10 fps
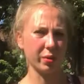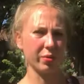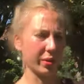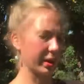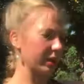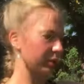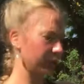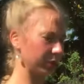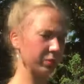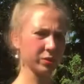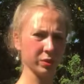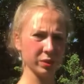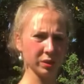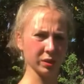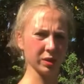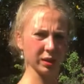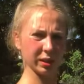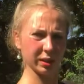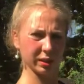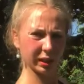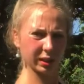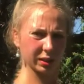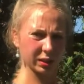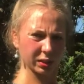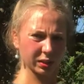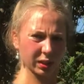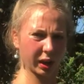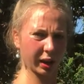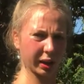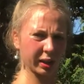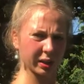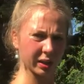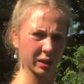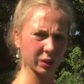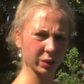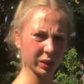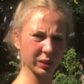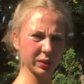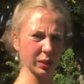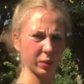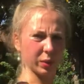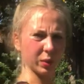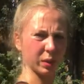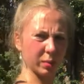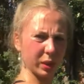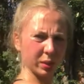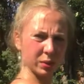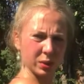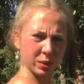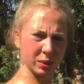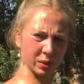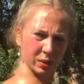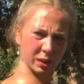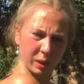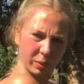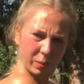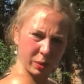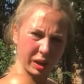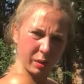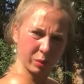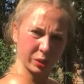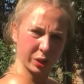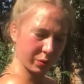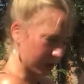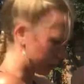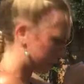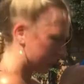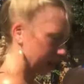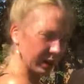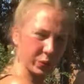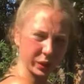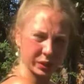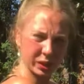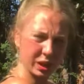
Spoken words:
are variations of. And you can take it to the side. Try to sit with your sit bones. And we can pull it in with 2 arms and hoist it